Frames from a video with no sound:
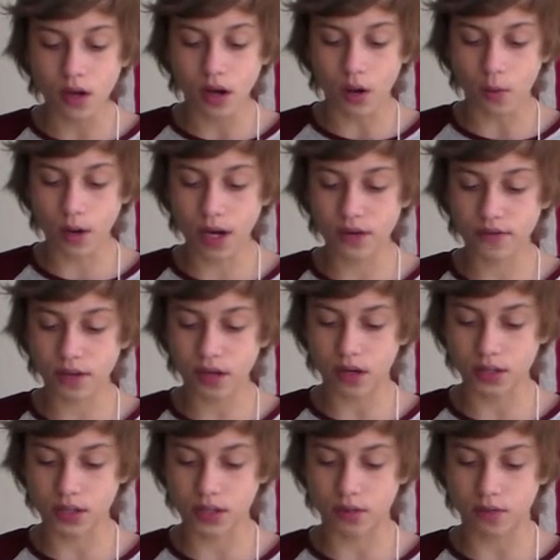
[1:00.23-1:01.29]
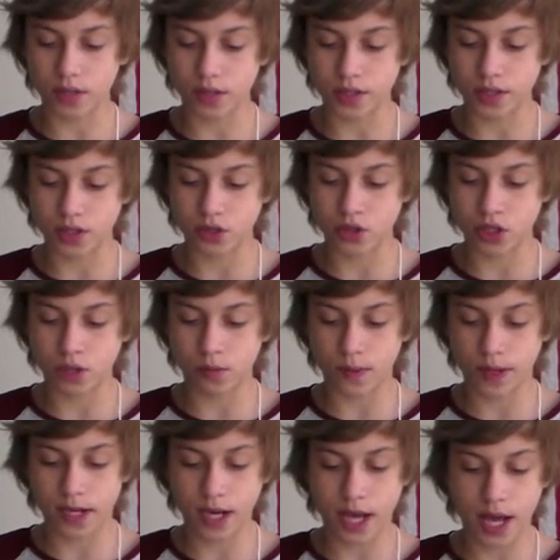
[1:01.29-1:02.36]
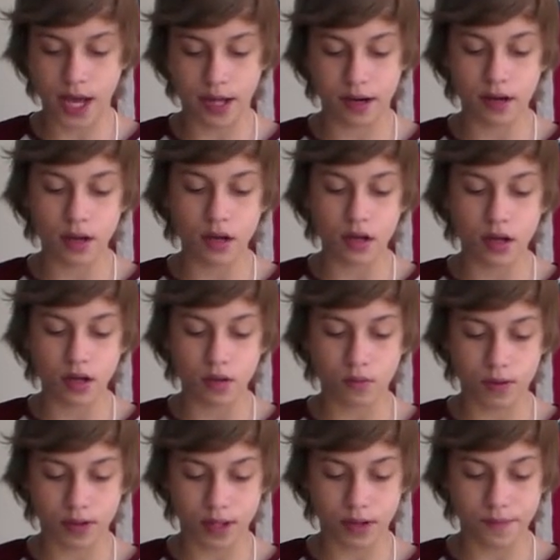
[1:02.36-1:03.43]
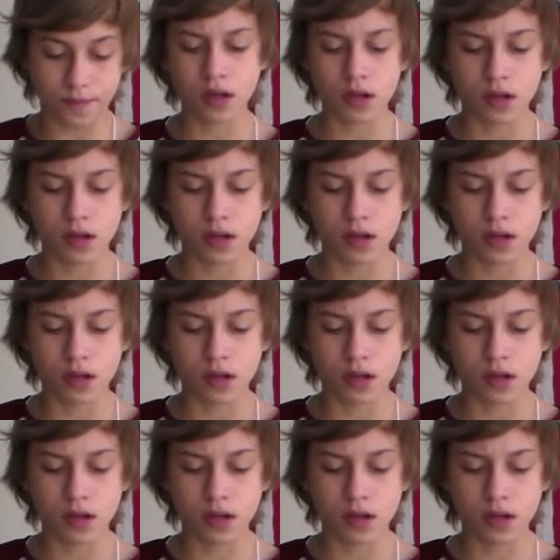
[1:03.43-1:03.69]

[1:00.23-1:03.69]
Aware of the consequences, she went ahead with it.